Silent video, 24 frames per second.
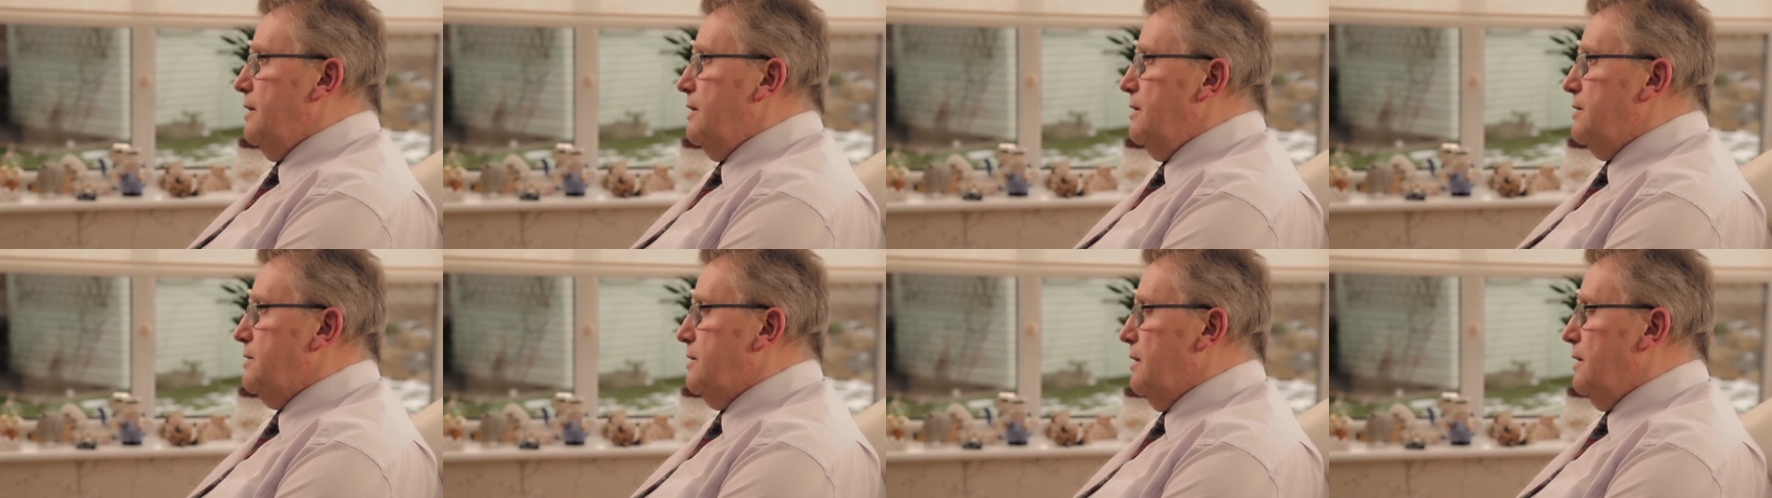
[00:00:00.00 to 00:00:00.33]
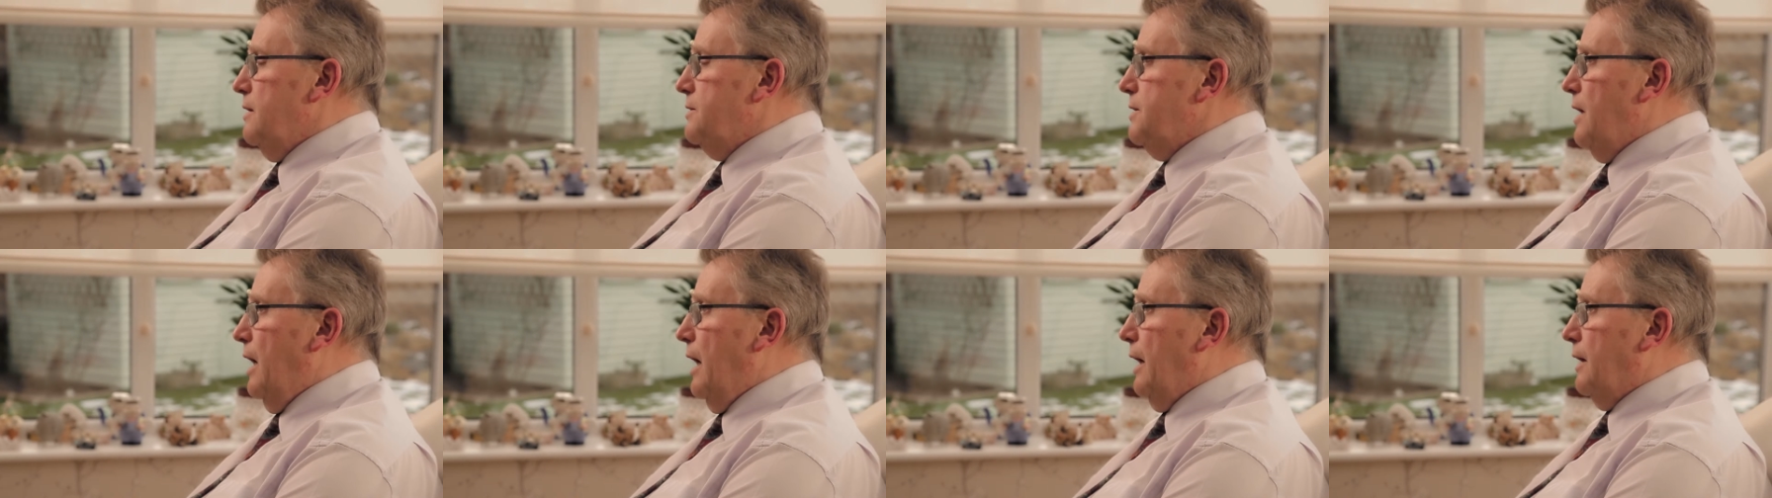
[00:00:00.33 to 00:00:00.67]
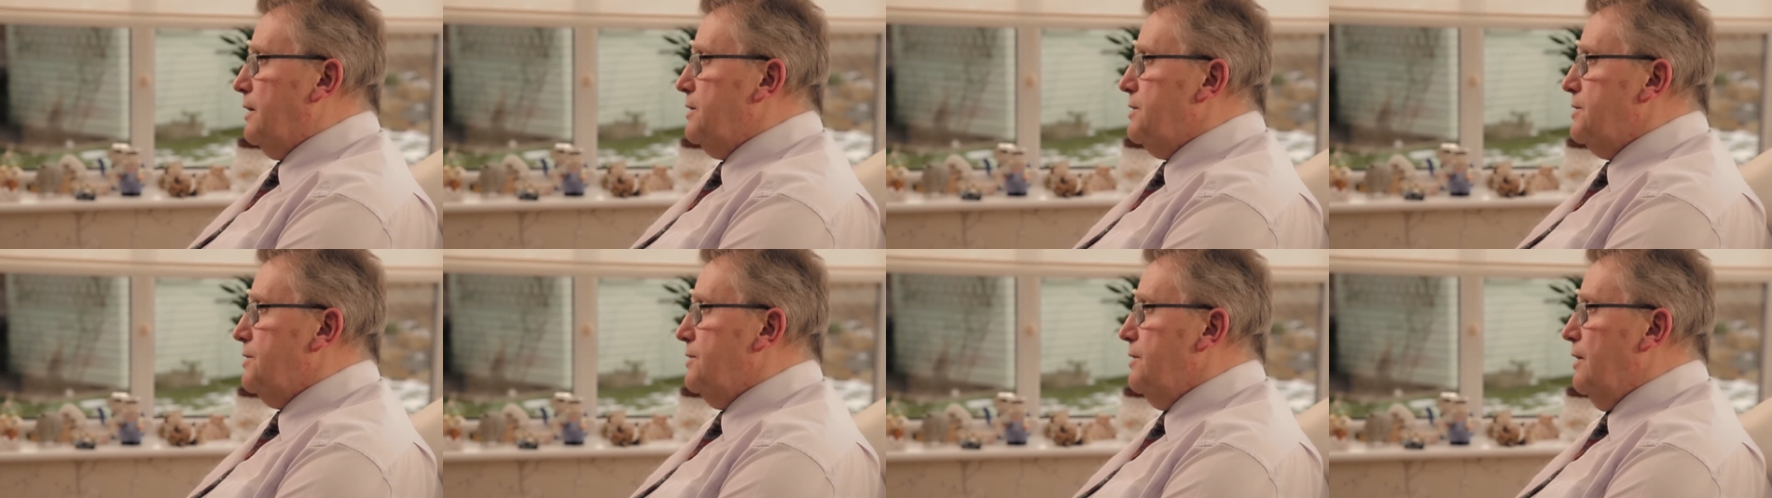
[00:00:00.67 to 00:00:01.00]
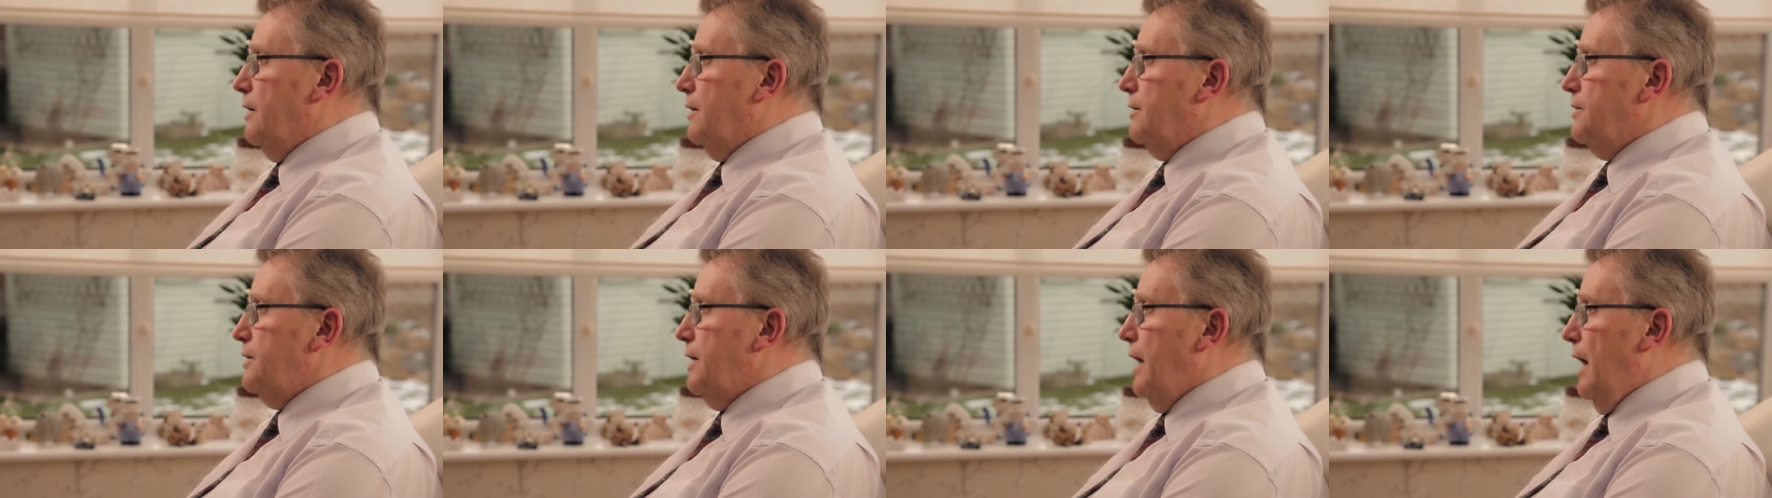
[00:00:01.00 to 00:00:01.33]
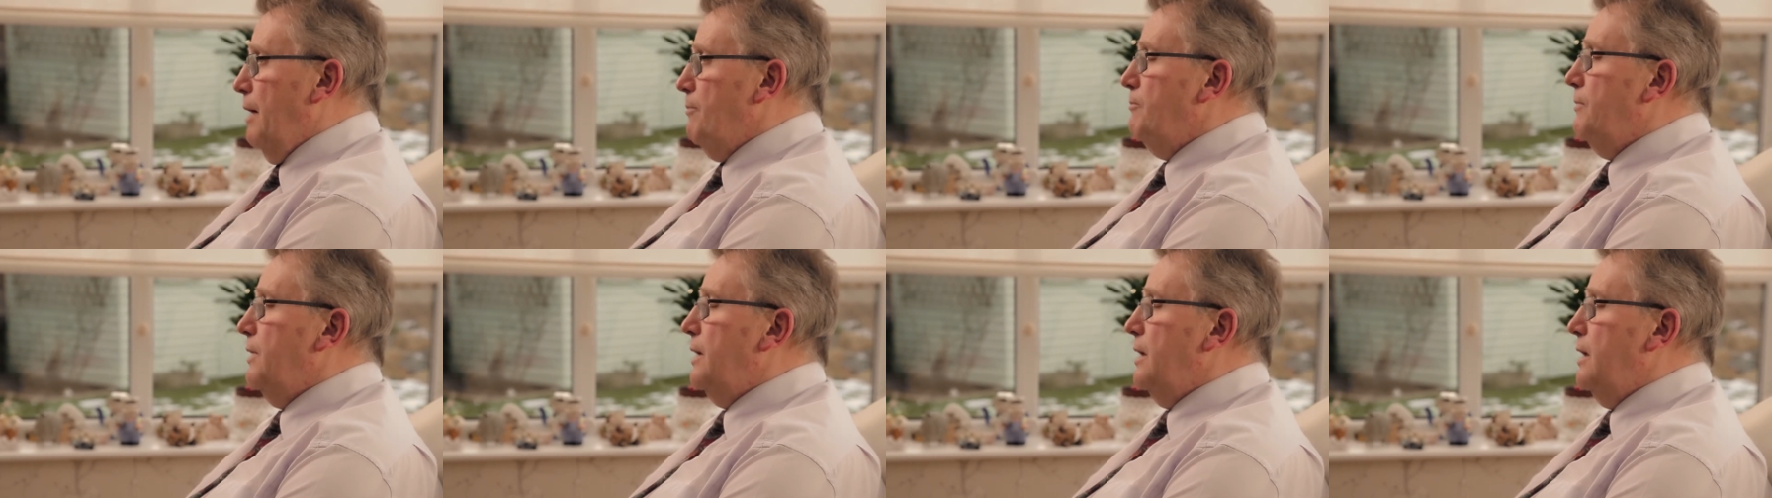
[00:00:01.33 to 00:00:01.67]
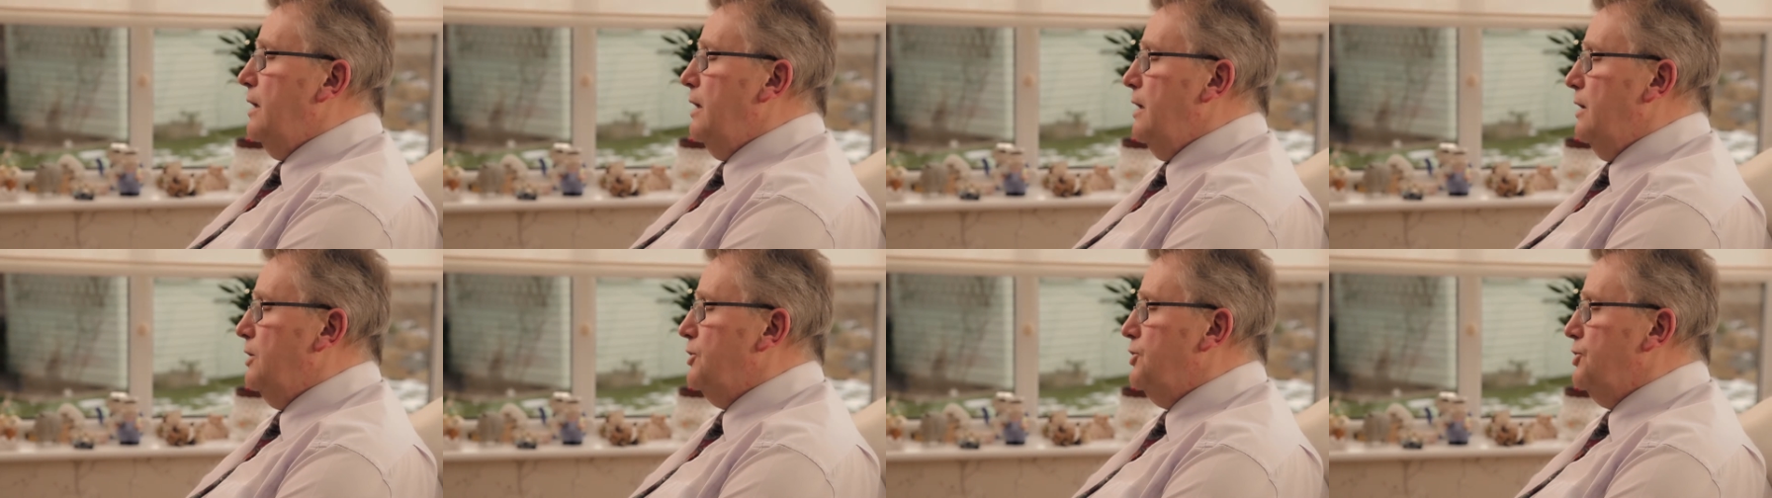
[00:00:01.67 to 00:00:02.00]
is a tax that can
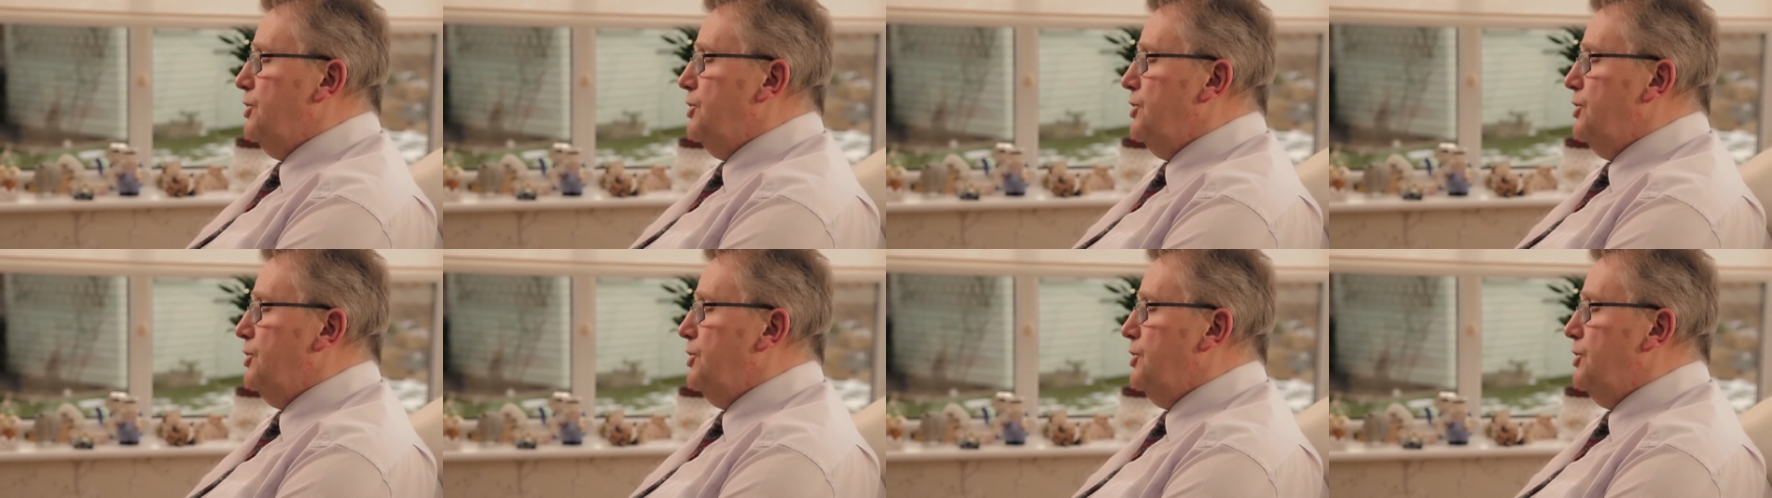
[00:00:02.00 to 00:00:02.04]
be